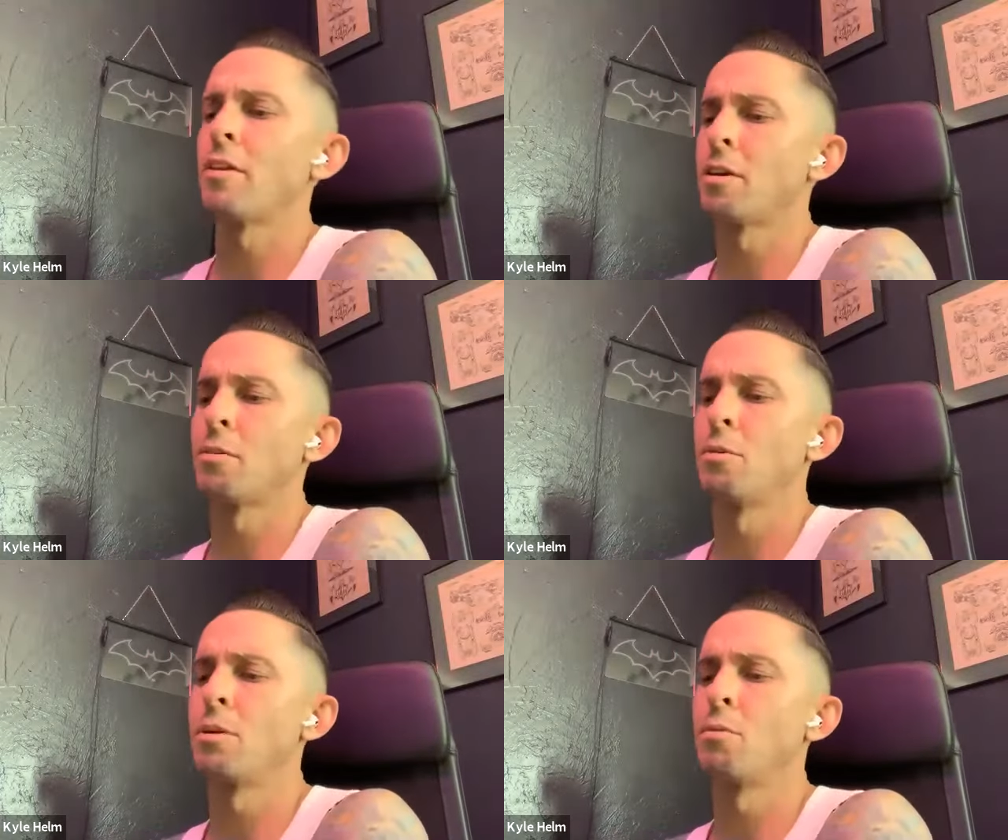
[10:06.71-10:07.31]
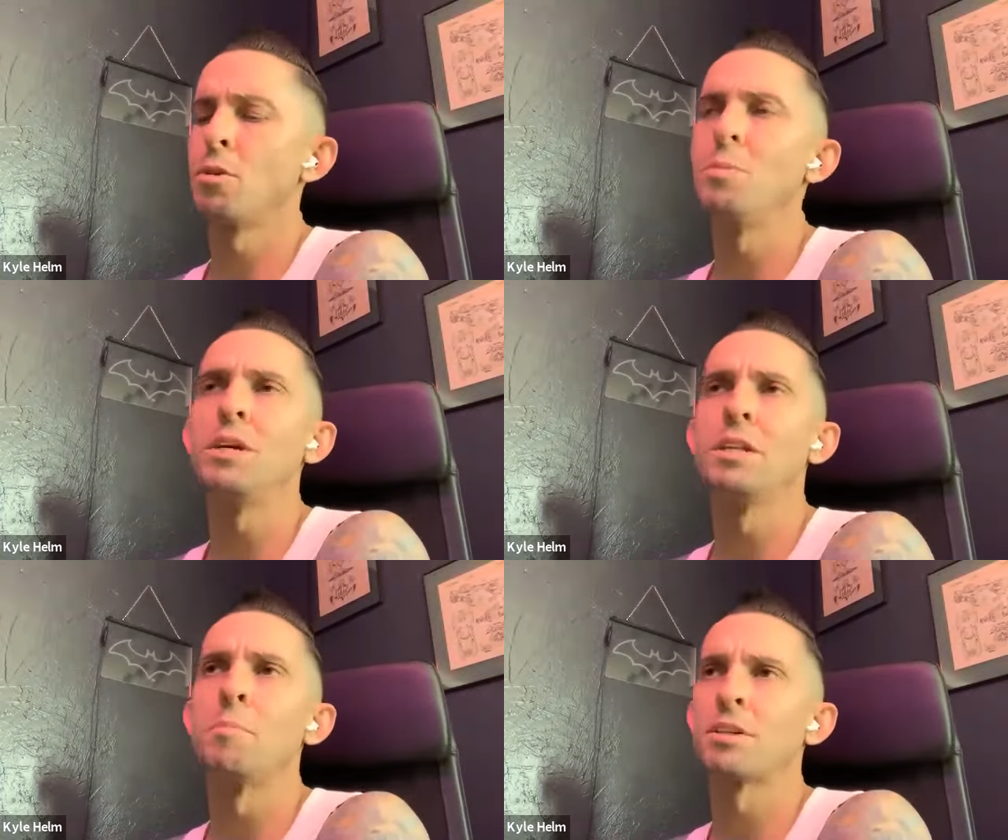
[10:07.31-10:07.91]
Like, what do you
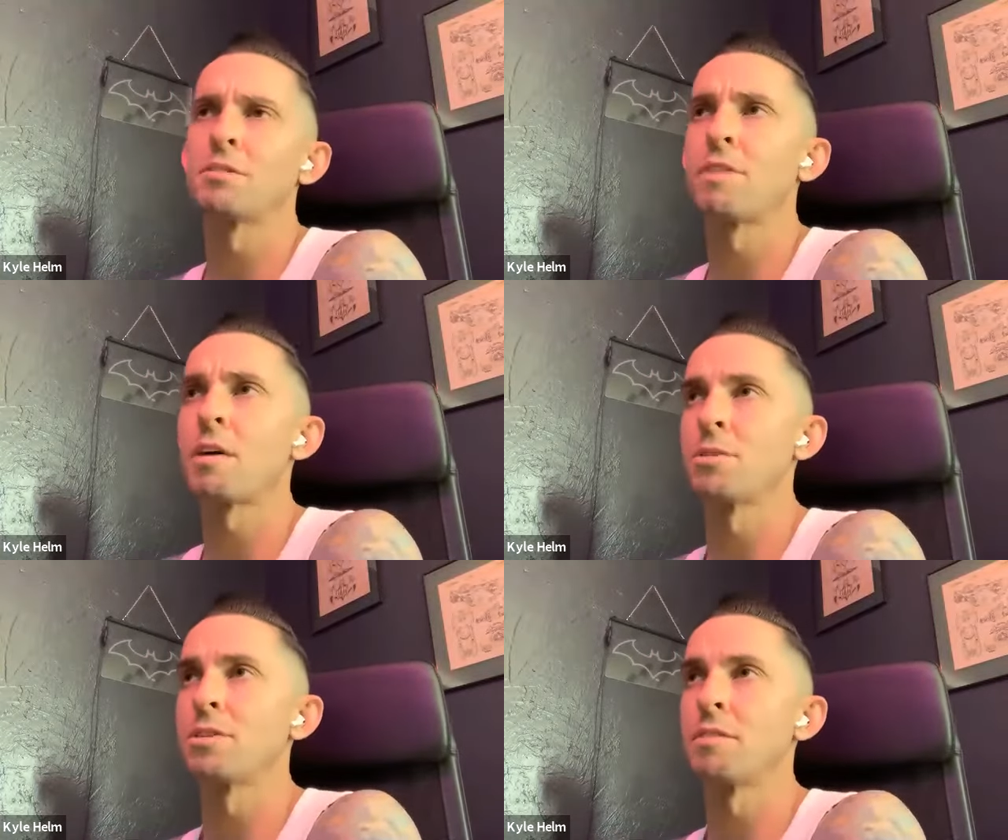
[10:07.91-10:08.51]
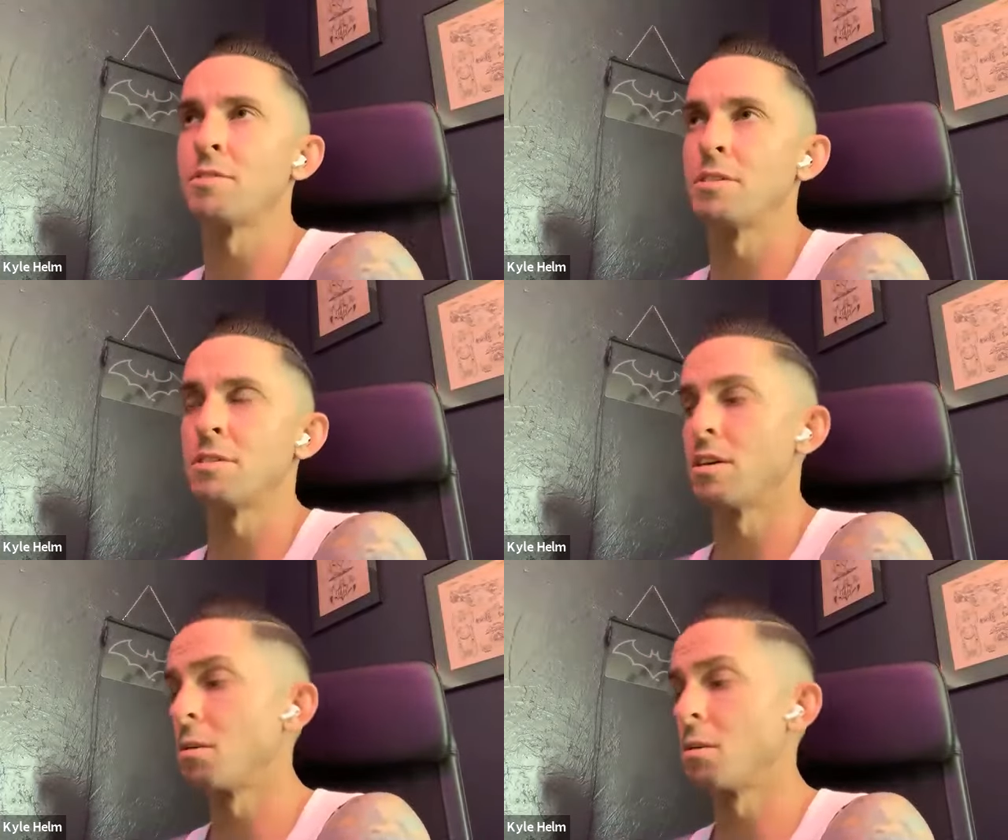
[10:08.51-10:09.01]
mean they picked a fight with the FTC?